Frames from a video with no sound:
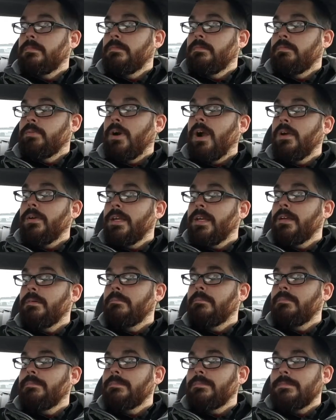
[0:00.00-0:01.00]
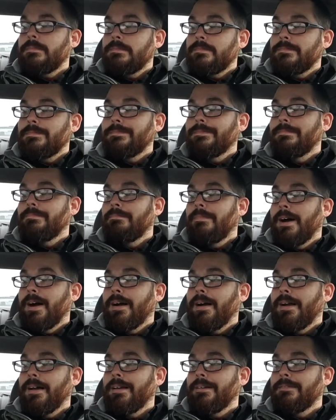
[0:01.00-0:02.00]
probably
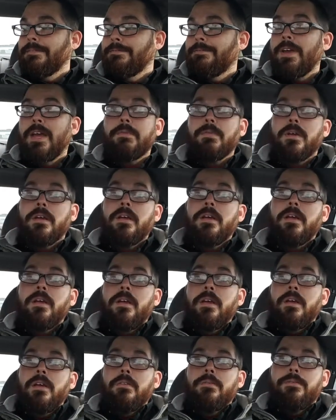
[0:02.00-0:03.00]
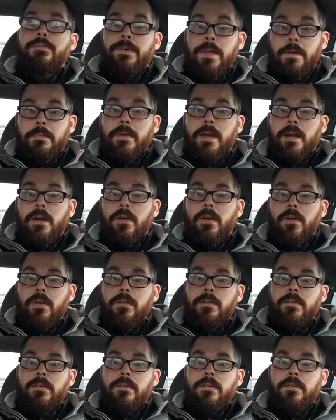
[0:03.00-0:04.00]
my favorite female
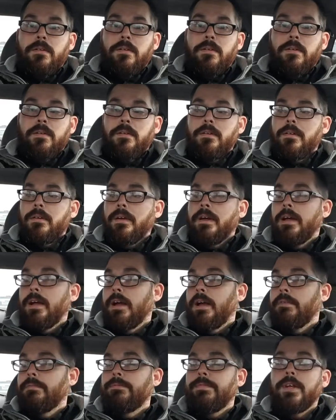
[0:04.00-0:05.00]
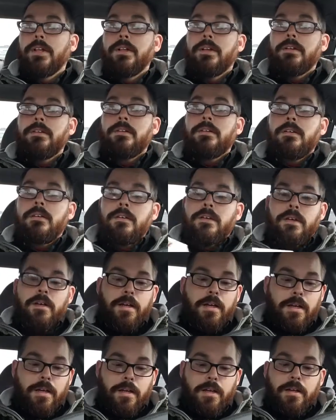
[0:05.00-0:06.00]
uh, villain
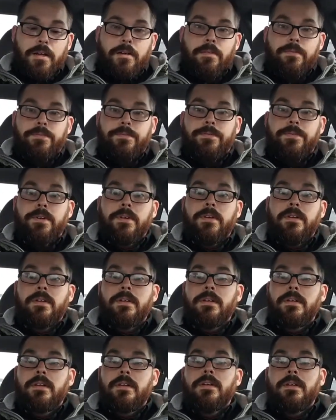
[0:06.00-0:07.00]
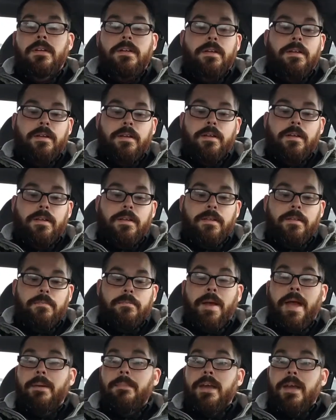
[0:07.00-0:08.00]
of
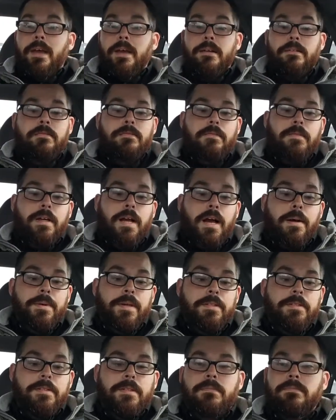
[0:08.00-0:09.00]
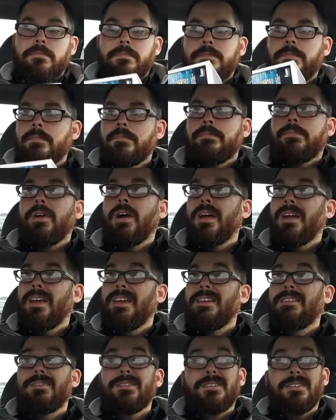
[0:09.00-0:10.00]
Batman comics, probably
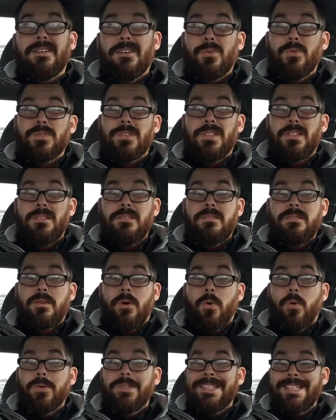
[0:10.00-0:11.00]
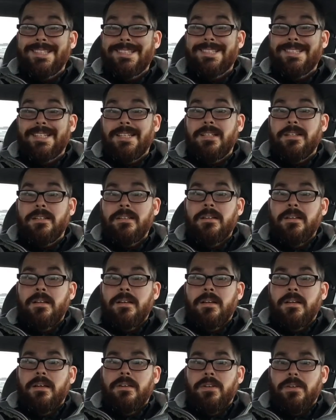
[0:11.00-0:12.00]
even the whole the whole DC
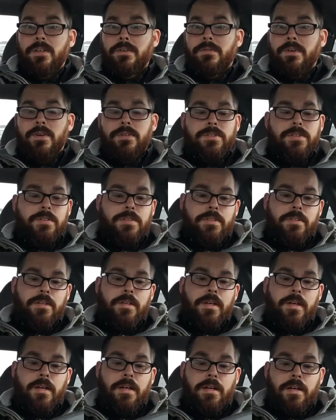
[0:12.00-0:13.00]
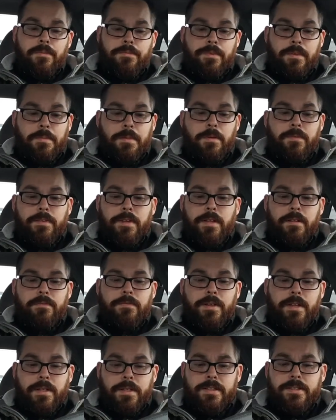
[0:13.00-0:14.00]
universe uh, of female vil
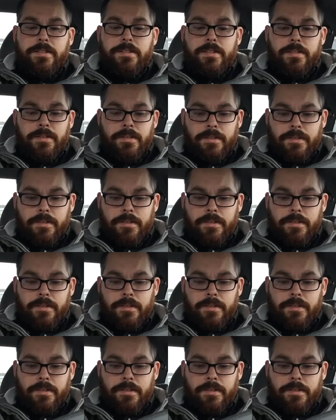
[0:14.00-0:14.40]
villains.